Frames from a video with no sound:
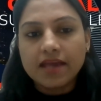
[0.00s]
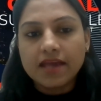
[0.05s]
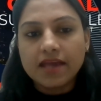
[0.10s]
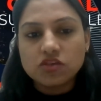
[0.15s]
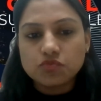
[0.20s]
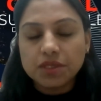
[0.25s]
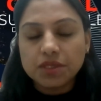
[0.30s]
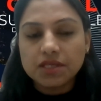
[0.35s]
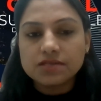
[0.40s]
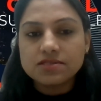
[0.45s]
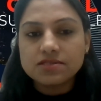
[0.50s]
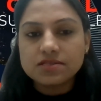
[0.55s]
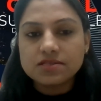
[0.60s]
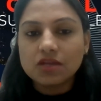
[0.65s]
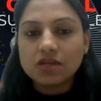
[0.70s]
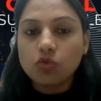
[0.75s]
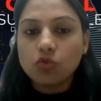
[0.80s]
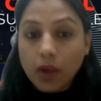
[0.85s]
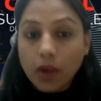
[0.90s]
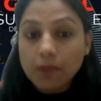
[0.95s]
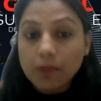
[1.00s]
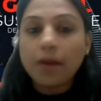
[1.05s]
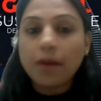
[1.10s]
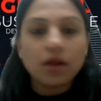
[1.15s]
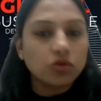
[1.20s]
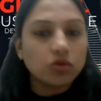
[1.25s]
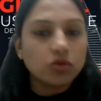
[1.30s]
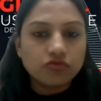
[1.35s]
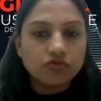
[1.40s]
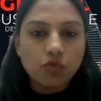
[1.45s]
experienced in one
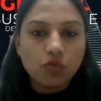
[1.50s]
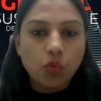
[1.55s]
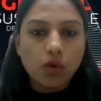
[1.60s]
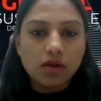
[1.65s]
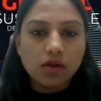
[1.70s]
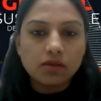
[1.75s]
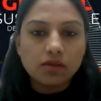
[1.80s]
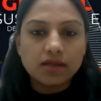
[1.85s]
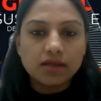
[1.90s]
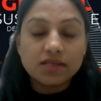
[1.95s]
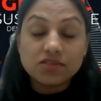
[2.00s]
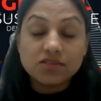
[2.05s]
part of the world,